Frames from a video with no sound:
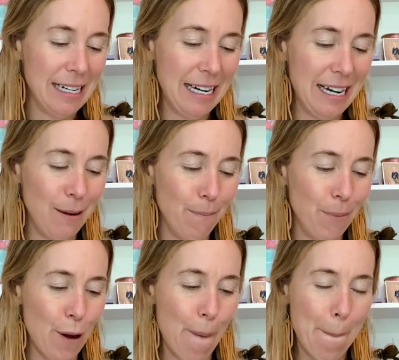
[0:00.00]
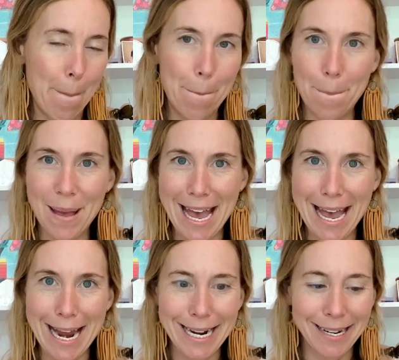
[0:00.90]
April,
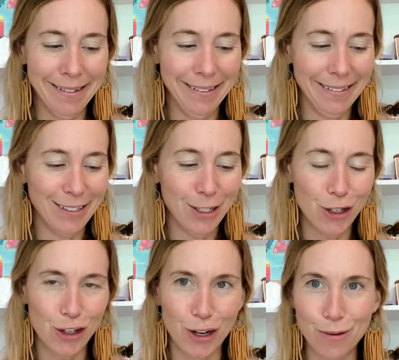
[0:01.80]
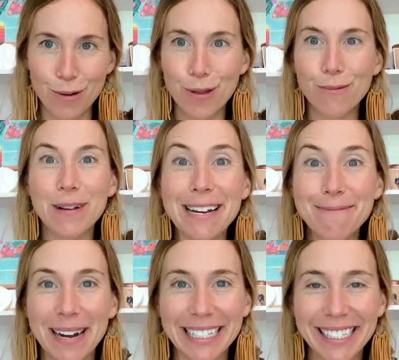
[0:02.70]
May, June, 3
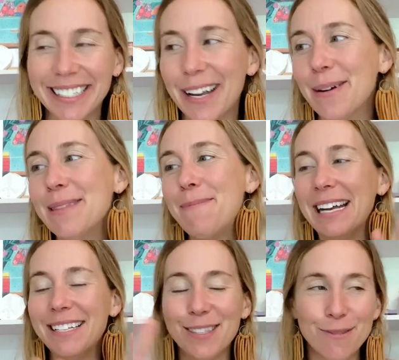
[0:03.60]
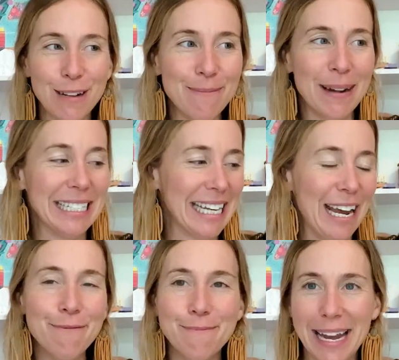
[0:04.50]
months. So in the past 3 months, I
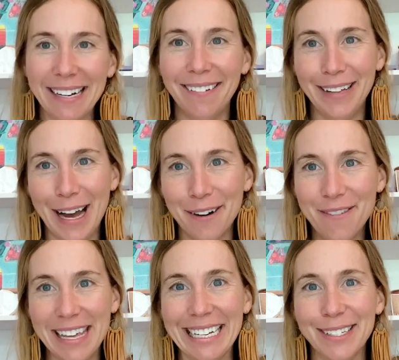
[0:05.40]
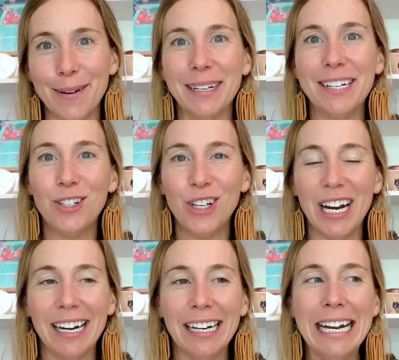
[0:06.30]
have made a lot of things. So I'm going to
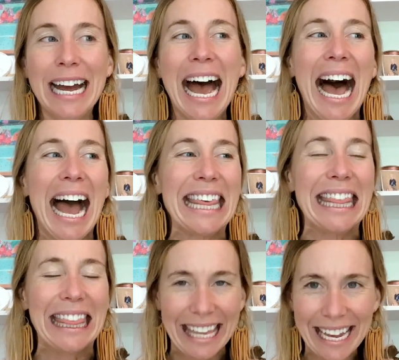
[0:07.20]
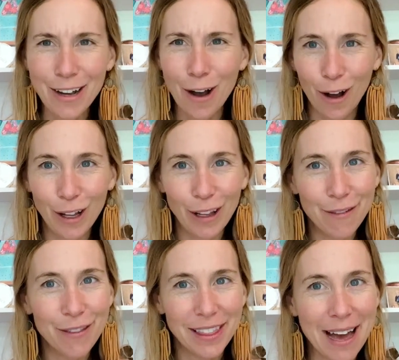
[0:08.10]
share, I think all
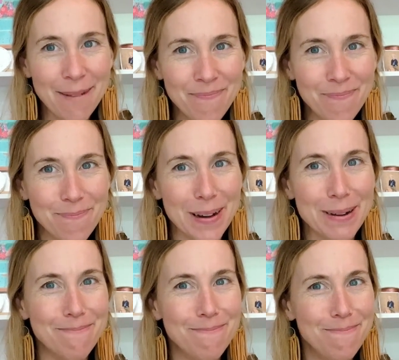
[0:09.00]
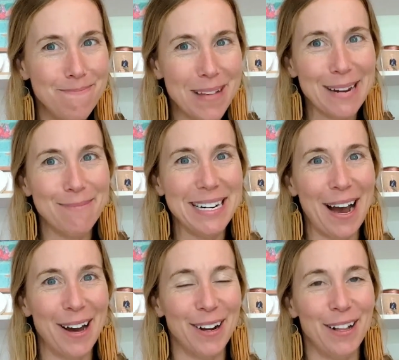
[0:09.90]
of them, but maybe
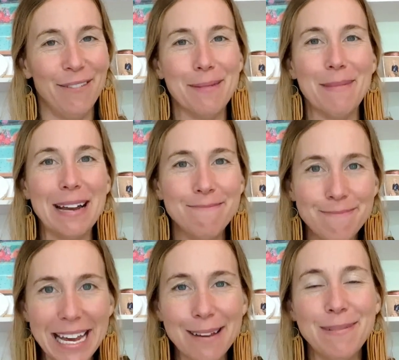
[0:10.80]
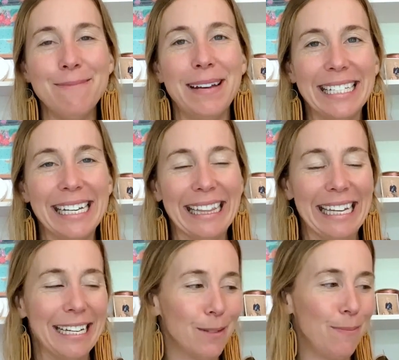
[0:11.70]
not all of them. I may be missing
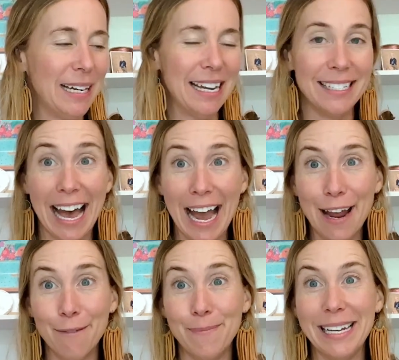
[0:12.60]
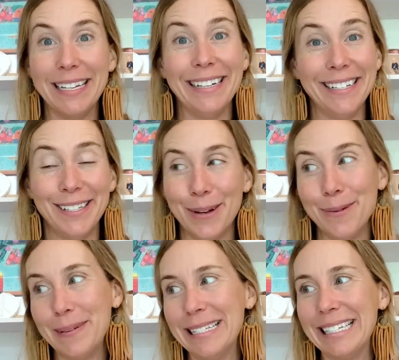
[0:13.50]
things because I have been so
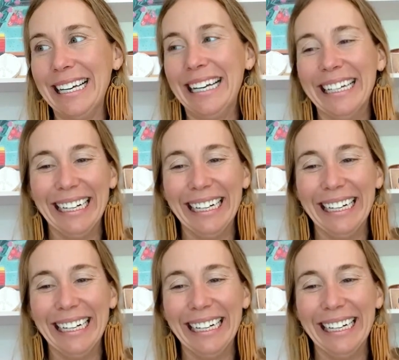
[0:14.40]
busy.